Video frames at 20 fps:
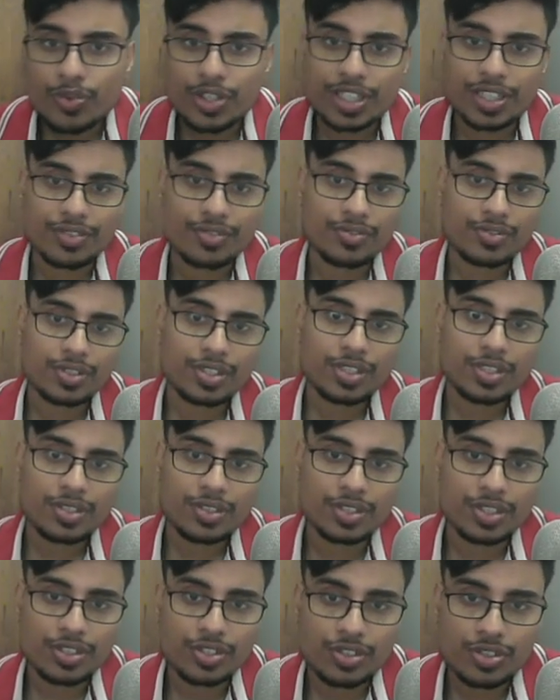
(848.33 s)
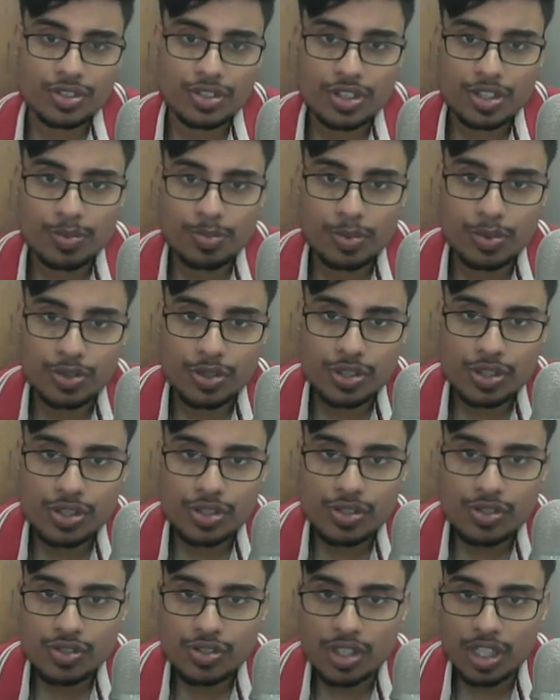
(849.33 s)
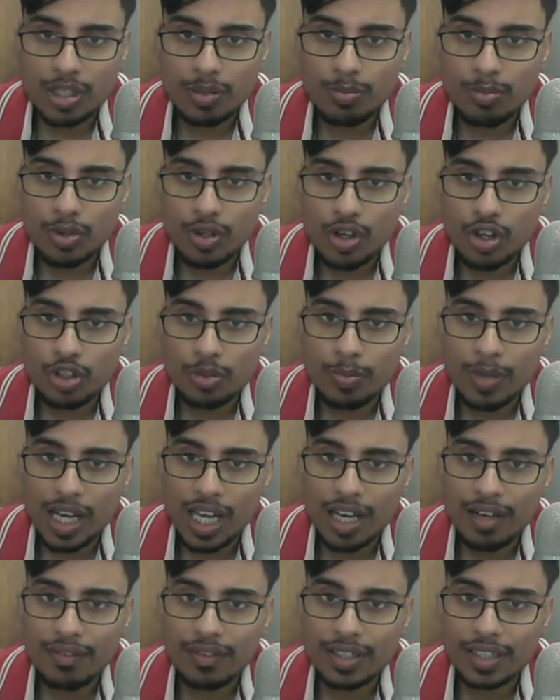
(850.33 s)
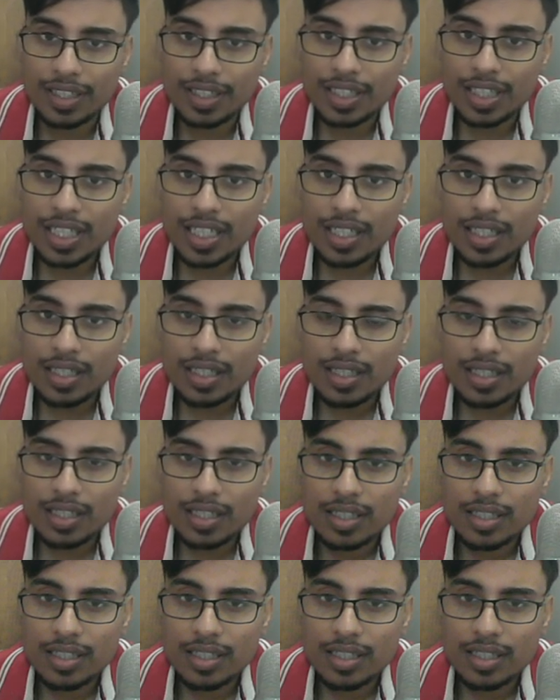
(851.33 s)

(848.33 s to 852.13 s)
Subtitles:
We can see these 3 positions are blocked by our king.